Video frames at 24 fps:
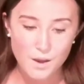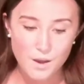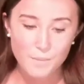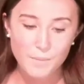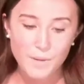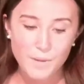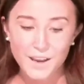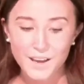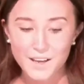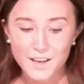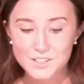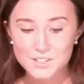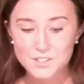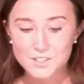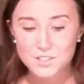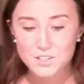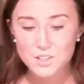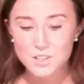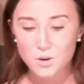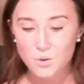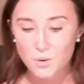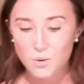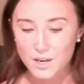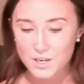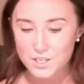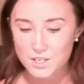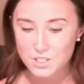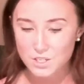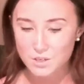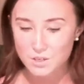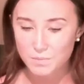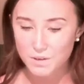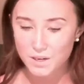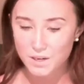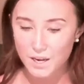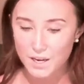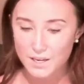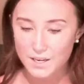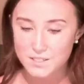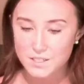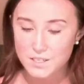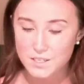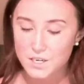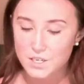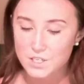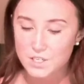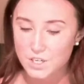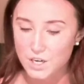My answer to the question began to
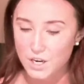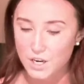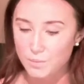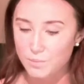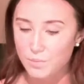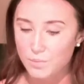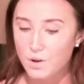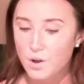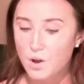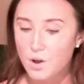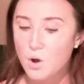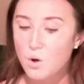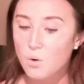take shape